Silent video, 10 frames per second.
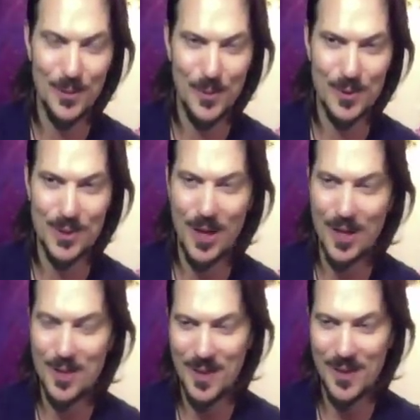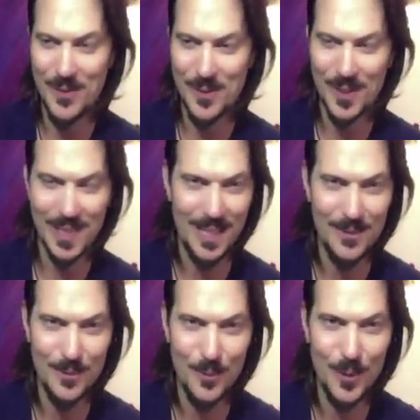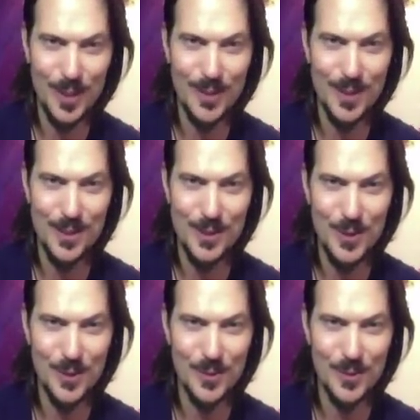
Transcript: And we were talking about it. We were like, I wonder how they do it.